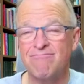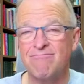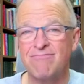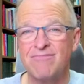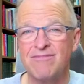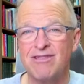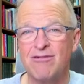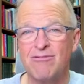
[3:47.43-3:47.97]

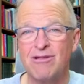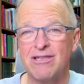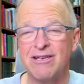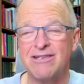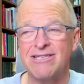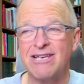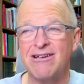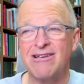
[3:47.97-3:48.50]
There were
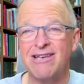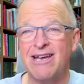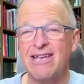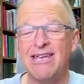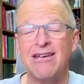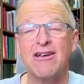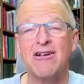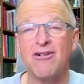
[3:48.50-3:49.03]
things he
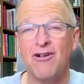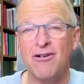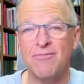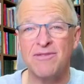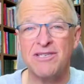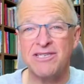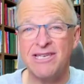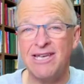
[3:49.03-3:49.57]
could calm
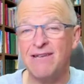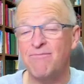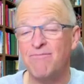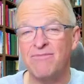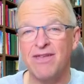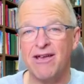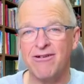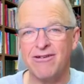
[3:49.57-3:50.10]
the sea,
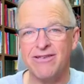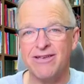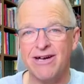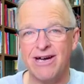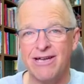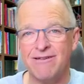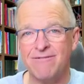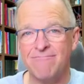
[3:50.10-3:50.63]
they could
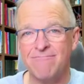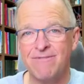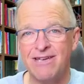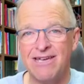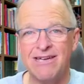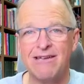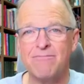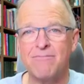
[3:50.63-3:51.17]
not.
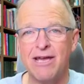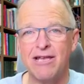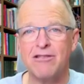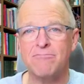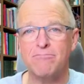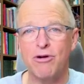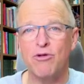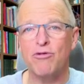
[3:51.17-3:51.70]
He could make the
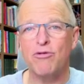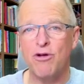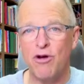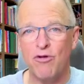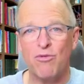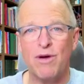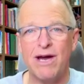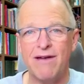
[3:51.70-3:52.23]
boat
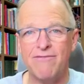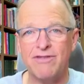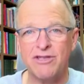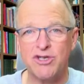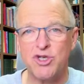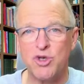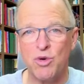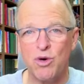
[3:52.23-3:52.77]
arrive at the
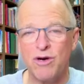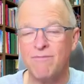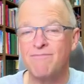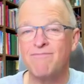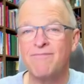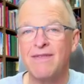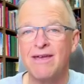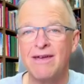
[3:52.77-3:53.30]
shore
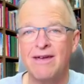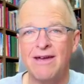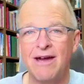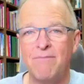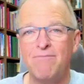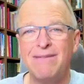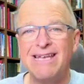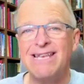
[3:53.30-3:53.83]

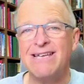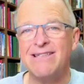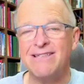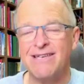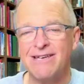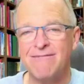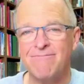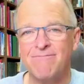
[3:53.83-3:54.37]

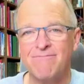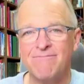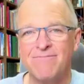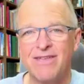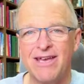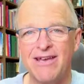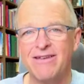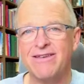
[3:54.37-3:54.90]
immediately,
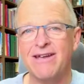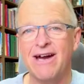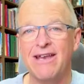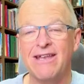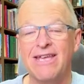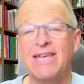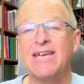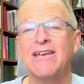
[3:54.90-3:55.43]
they could not.
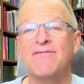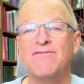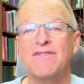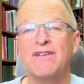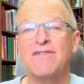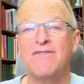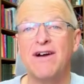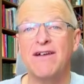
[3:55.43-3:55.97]
He could
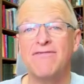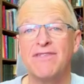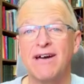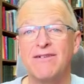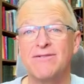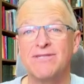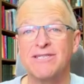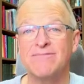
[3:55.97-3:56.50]
feed
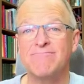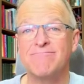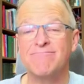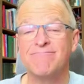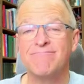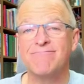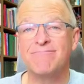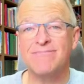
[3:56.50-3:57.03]
5,000,
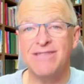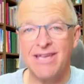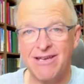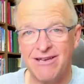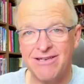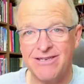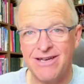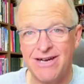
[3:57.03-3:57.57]
they
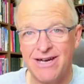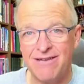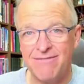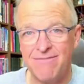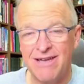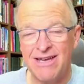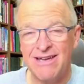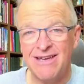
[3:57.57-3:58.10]
could not.
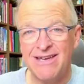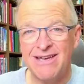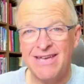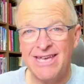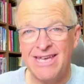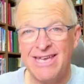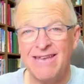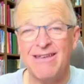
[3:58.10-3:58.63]

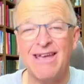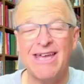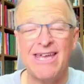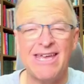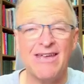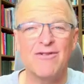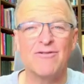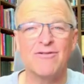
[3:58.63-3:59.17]
He
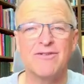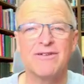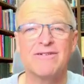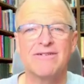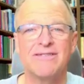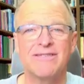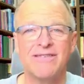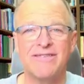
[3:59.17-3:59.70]
healed
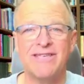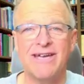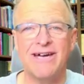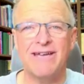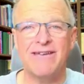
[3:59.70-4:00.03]
the dead,